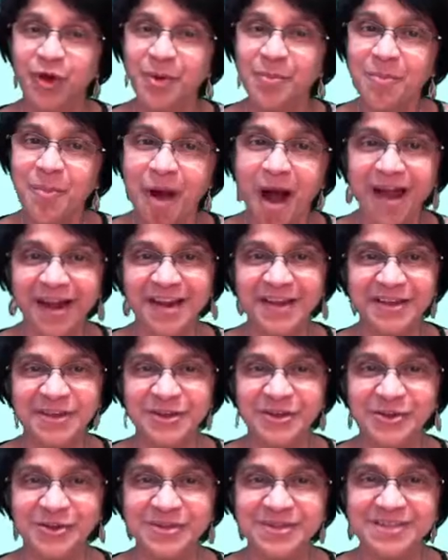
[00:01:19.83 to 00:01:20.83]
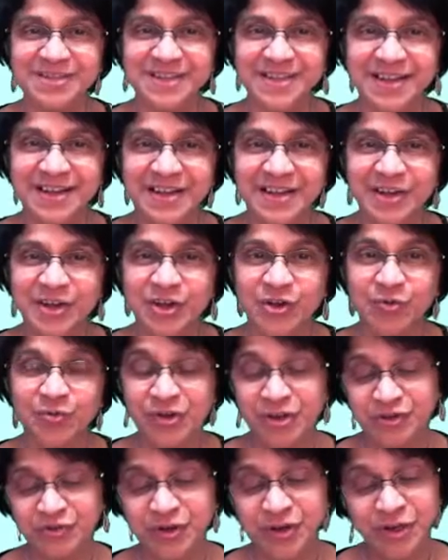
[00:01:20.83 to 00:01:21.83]
For molecules,
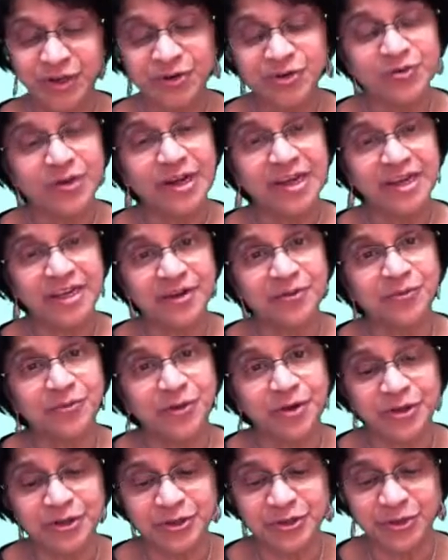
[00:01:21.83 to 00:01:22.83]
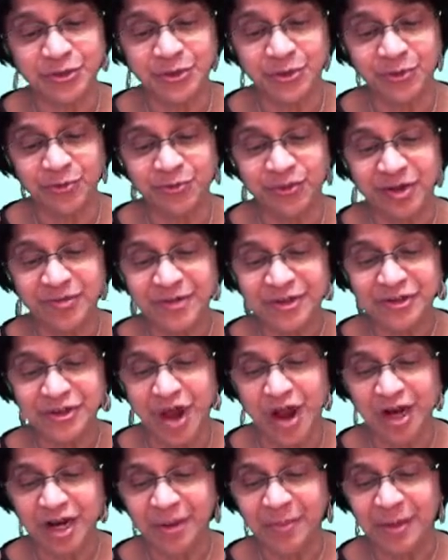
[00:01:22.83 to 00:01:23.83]
which we usually refer to when we
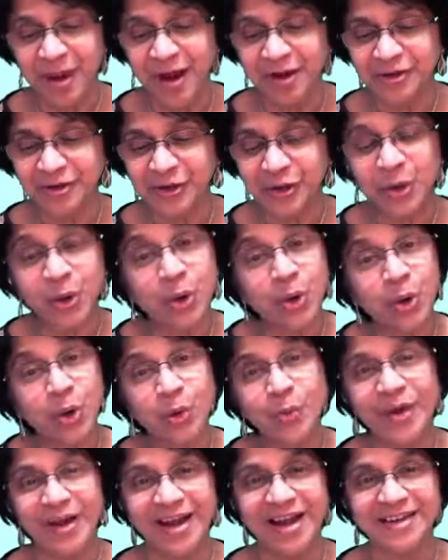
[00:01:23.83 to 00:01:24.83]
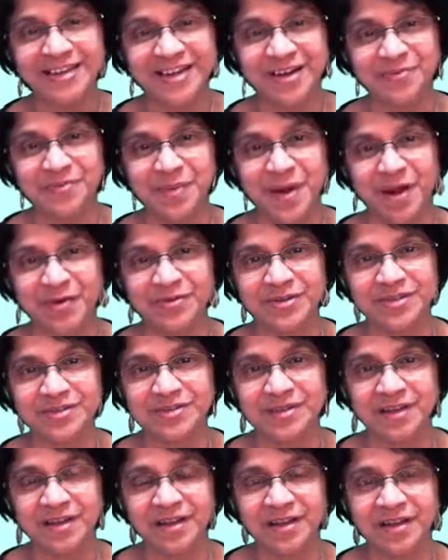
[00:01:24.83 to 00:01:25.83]
talk about covalent
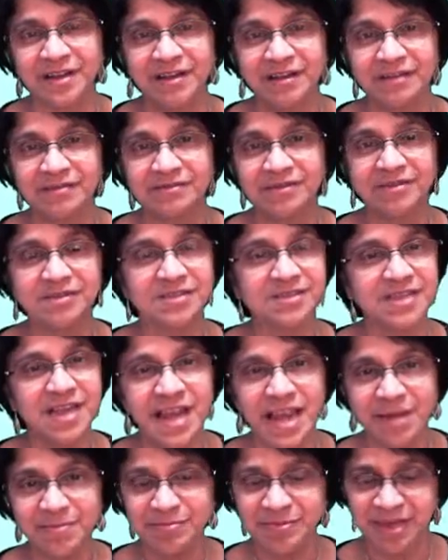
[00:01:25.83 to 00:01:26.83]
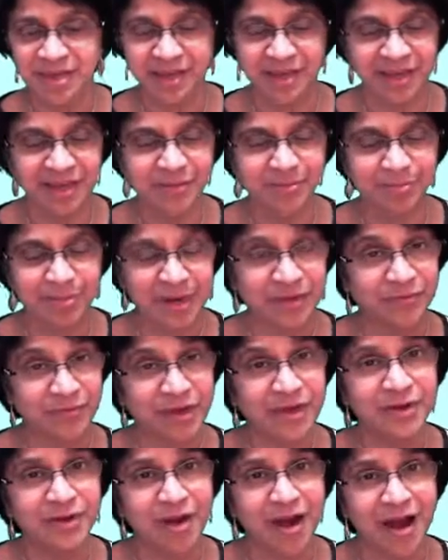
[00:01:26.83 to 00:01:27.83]
compounds, the same thing, but
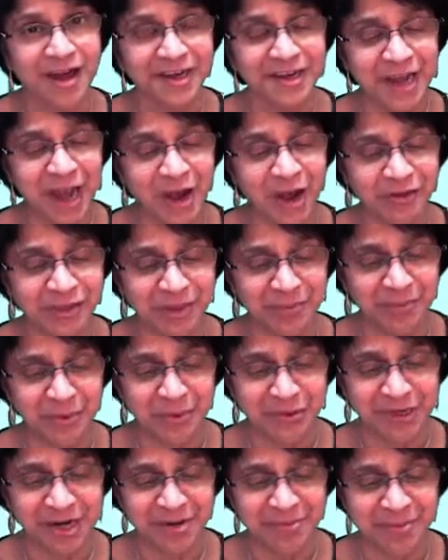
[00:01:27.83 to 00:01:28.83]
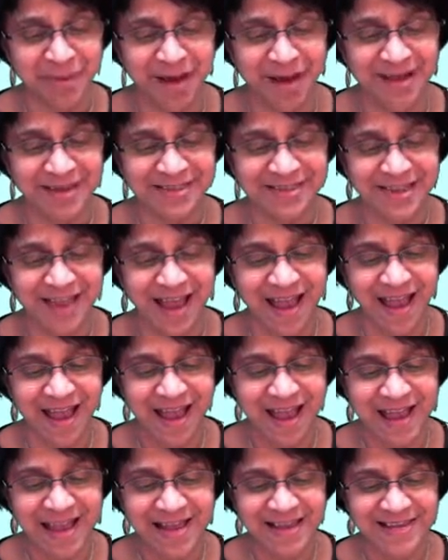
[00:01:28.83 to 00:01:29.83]
we call now the molar mass
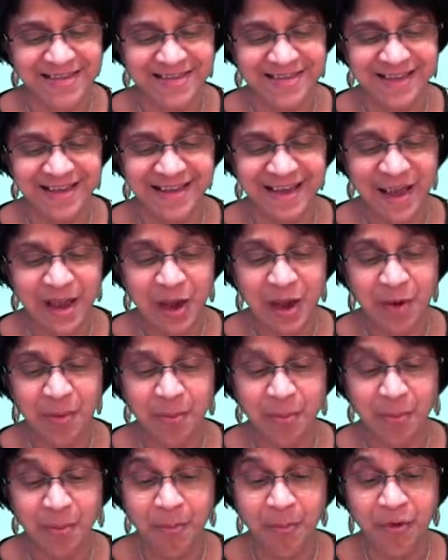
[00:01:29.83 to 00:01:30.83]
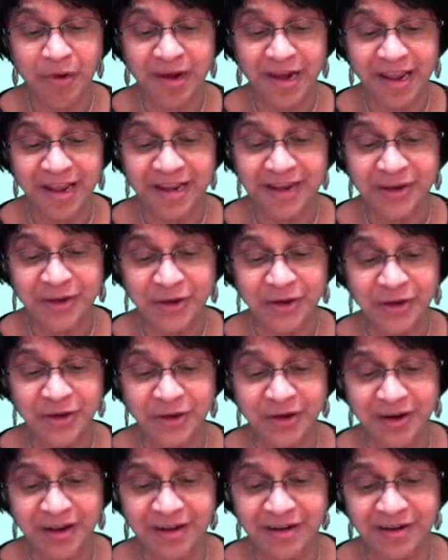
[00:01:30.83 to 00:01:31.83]
as
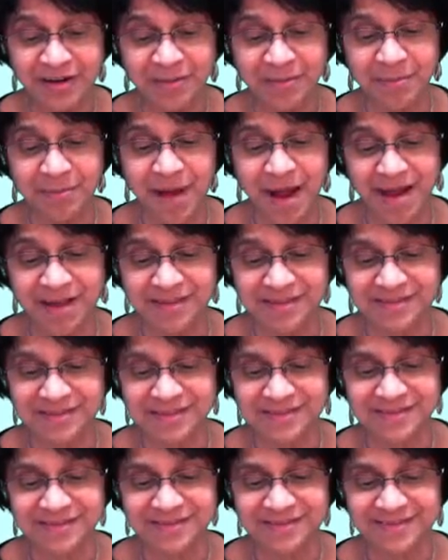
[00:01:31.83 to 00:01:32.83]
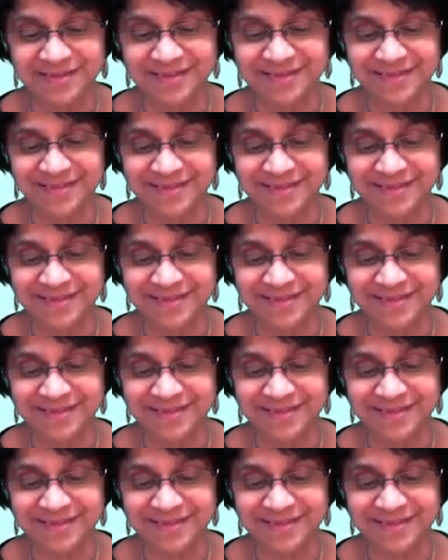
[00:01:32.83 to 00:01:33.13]
molecular mass.